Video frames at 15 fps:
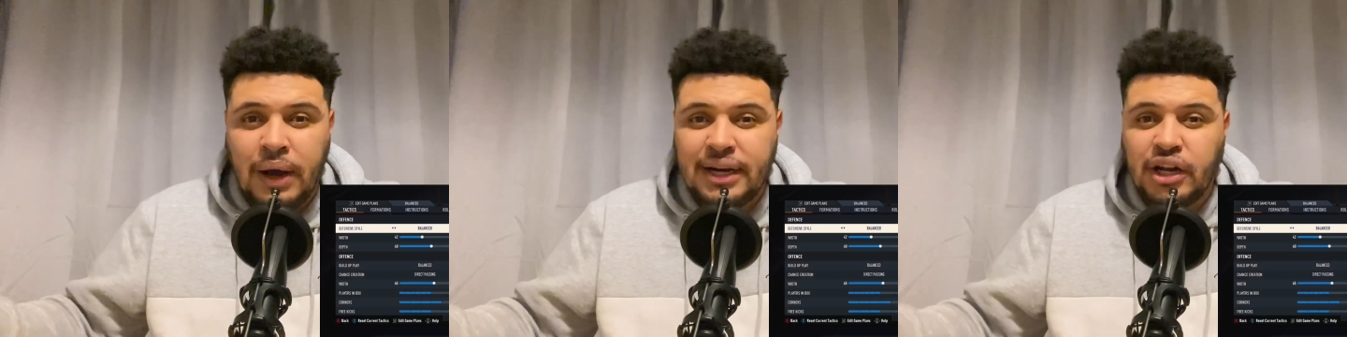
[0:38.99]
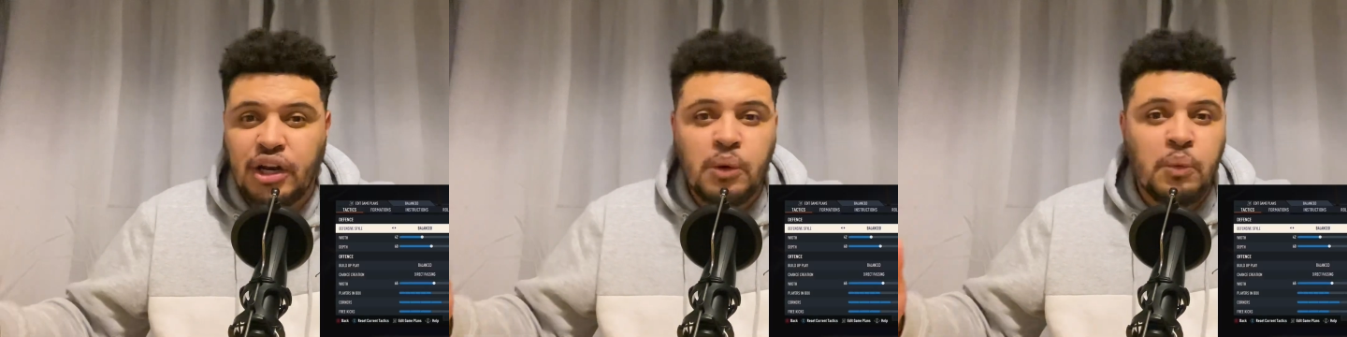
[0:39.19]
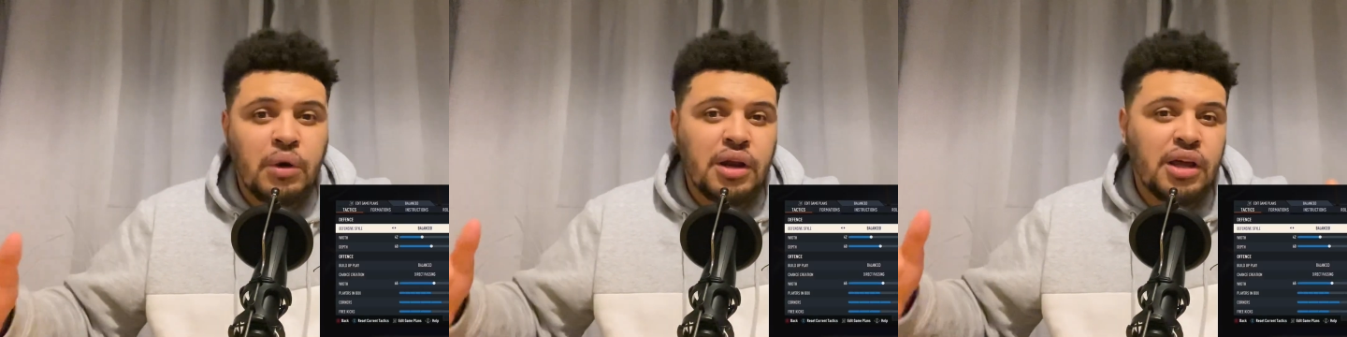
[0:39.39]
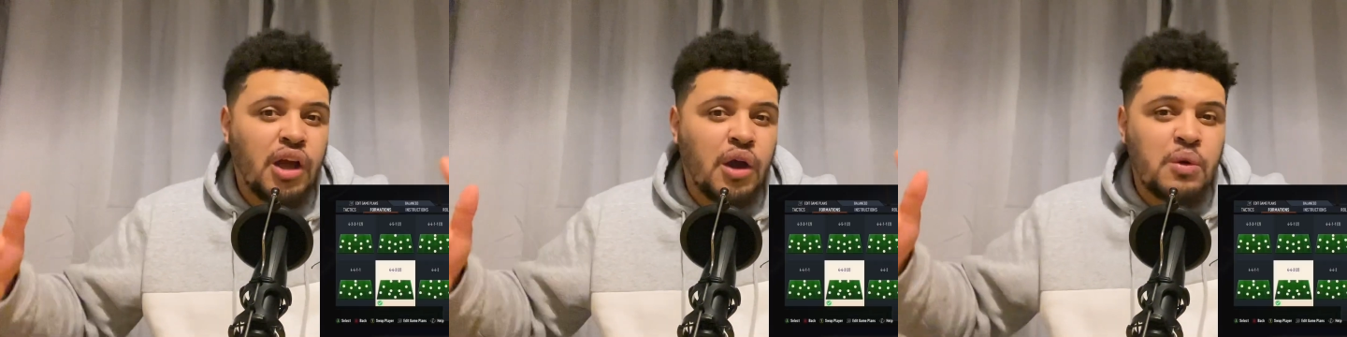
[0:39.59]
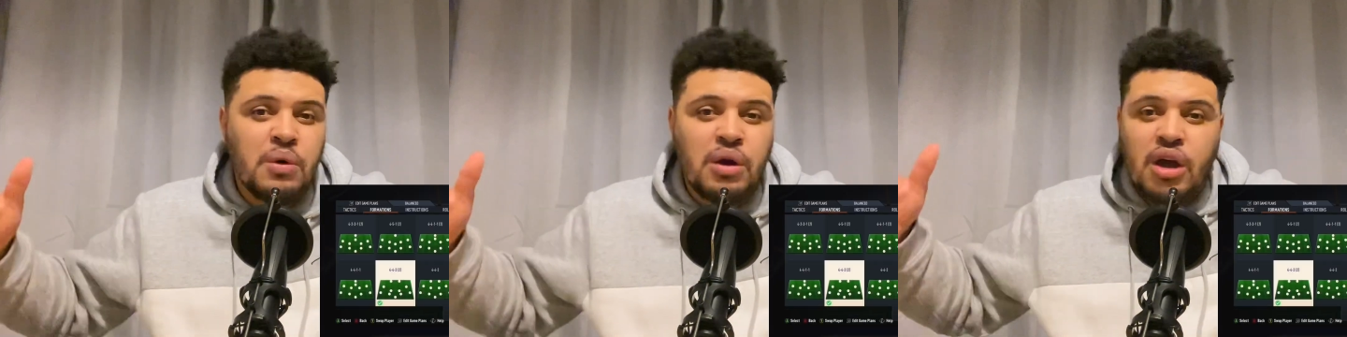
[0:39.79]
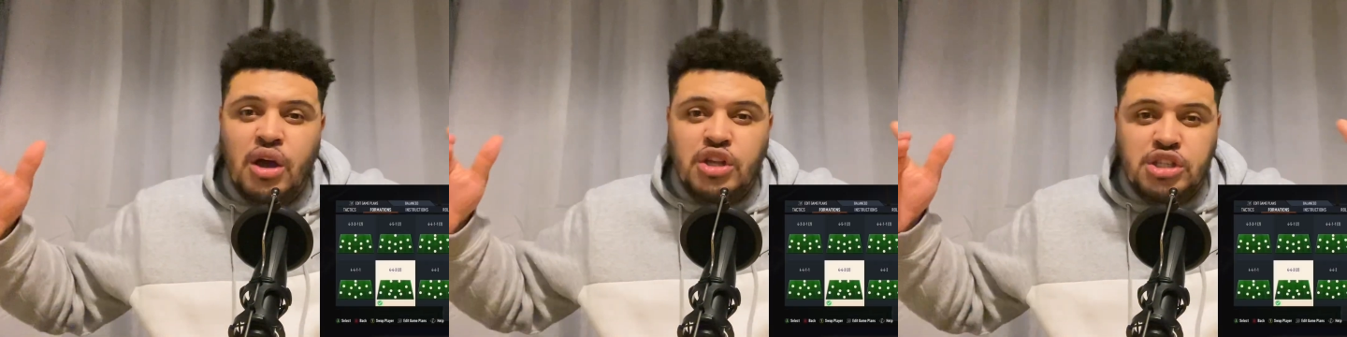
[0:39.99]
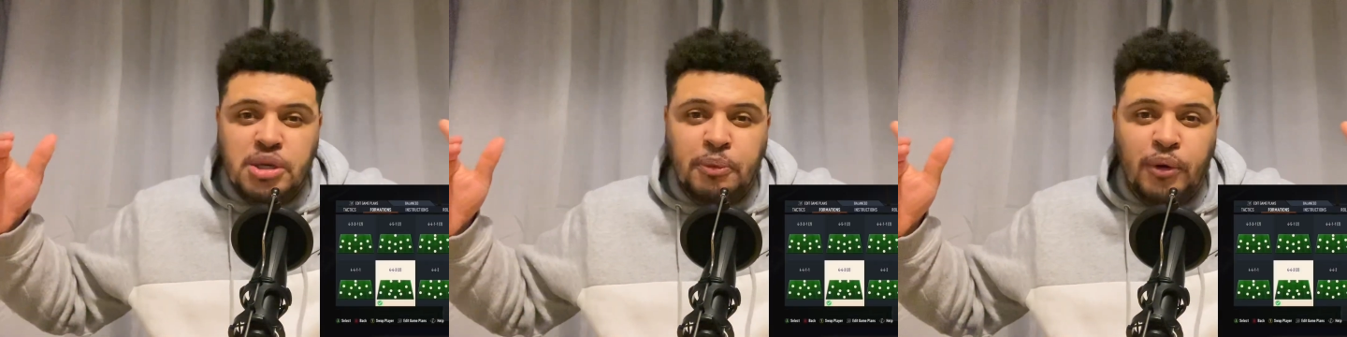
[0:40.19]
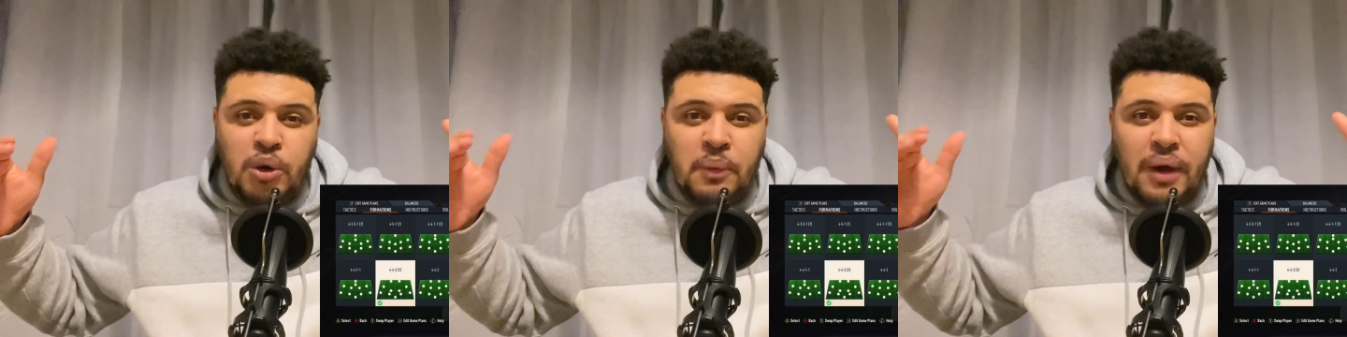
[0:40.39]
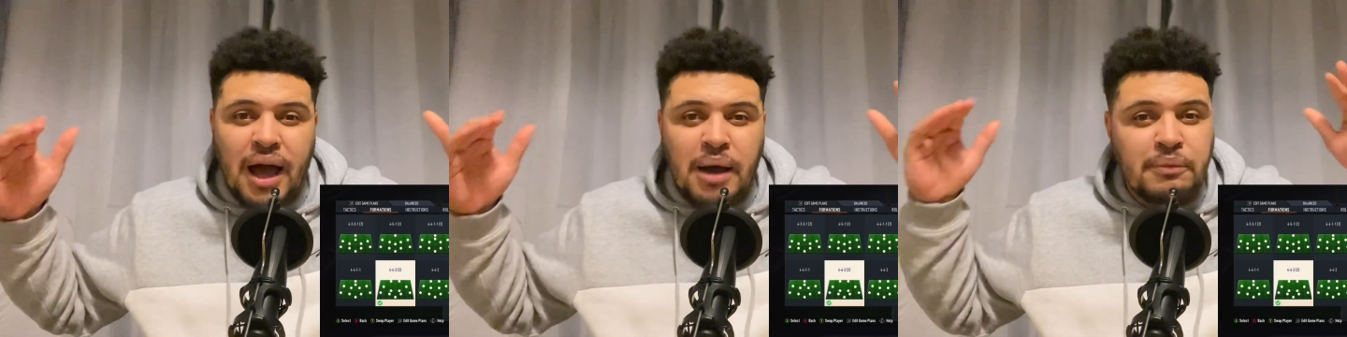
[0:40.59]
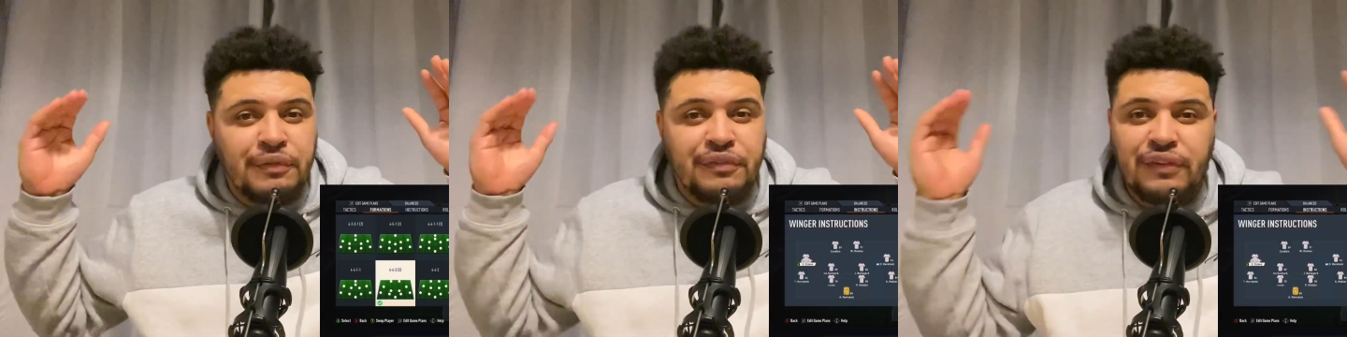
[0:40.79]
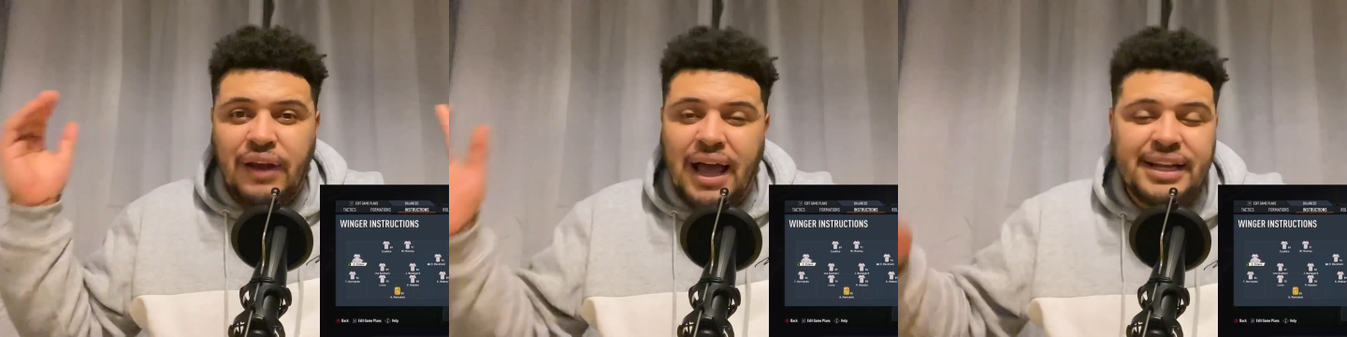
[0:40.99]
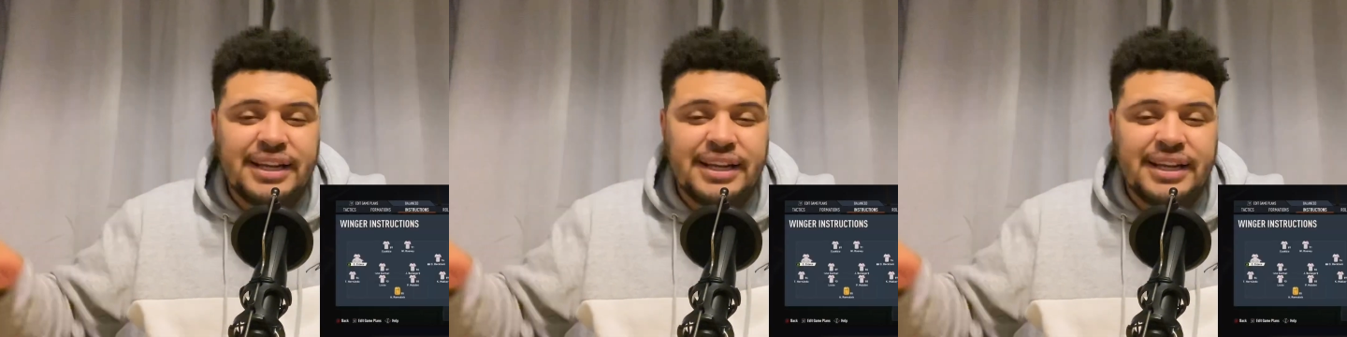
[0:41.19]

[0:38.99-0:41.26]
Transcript: I don't want to go to the point where I'm flying